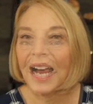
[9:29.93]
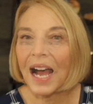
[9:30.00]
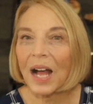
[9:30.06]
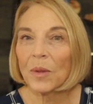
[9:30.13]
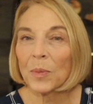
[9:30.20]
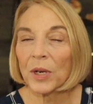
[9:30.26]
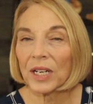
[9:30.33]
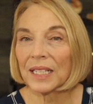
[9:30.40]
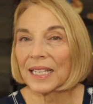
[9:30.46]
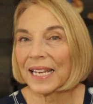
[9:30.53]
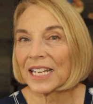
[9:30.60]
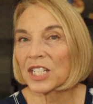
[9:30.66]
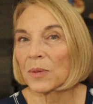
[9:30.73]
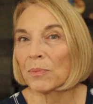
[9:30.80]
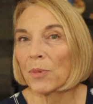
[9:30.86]
I'll put a
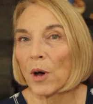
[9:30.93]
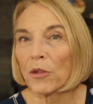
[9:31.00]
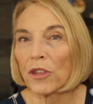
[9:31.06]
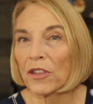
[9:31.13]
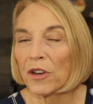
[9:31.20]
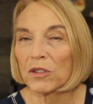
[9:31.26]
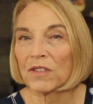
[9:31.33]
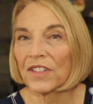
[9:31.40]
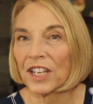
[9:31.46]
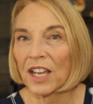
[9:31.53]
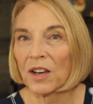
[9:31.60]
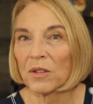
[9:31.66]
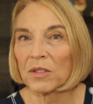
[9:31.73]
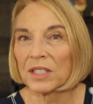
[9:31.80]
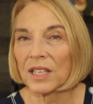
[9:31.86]
link to both of those
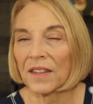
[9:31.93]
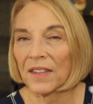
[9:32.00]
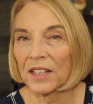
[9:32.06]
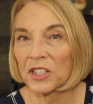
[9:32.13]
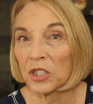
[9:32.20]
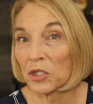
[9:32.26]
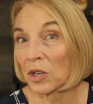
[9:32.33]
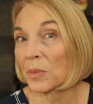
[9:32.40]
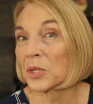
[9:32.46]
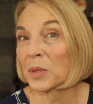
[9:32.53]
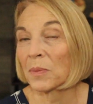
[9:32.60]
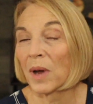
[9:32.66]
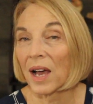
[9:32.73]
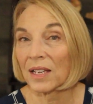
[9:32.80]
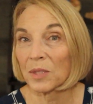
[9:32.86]
videos in the
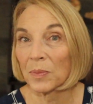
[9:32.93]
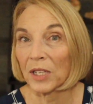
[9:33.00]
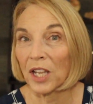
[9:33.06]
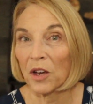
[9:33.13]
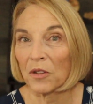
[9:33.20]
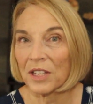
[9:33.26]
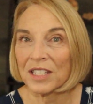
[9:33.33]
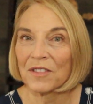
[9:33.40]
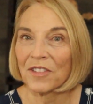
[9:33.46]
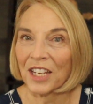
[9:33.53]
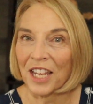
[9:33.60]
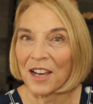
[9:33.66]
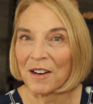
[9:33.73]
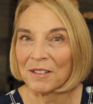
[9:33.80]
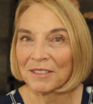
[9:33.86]
description box below this
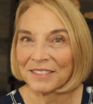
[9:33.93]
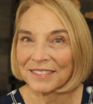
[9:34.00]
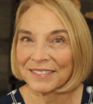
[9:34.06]
video.